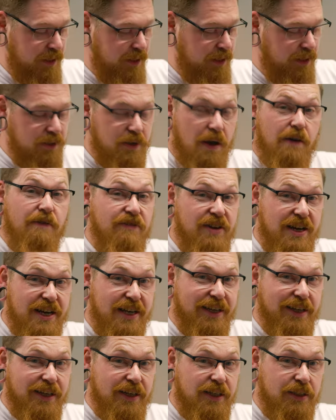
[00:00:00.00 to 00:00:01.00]
It's got
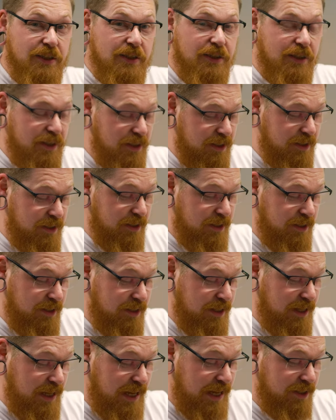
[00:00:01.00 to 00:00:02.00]
vinegar
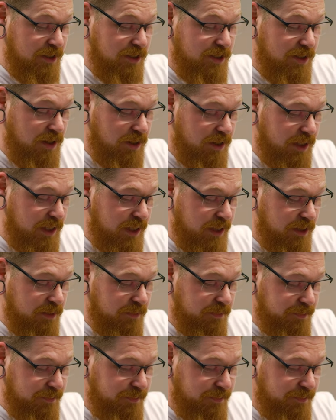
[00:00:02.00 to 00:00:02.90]
and salt in it.